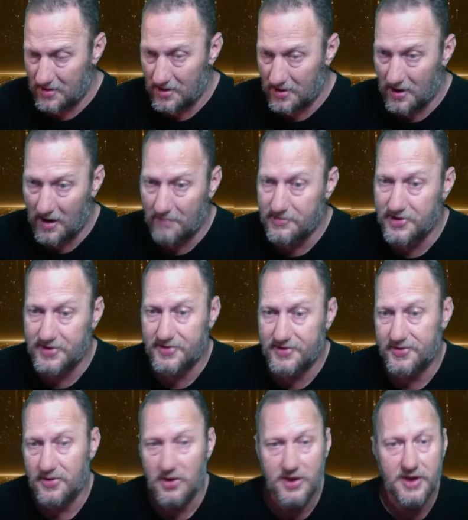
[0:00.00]
I'm just
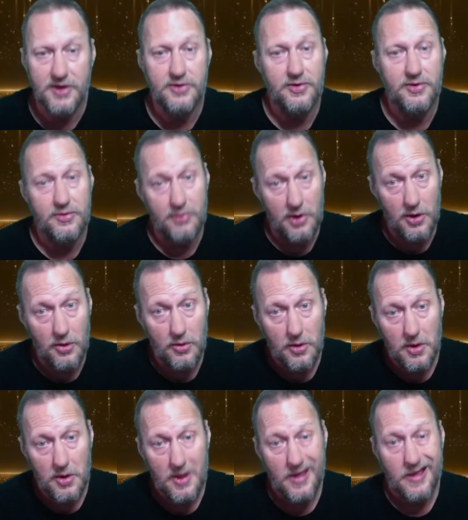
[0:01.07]
looking to grow
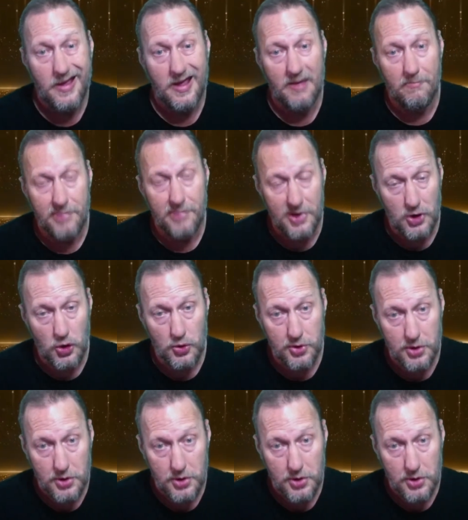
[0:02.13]
and build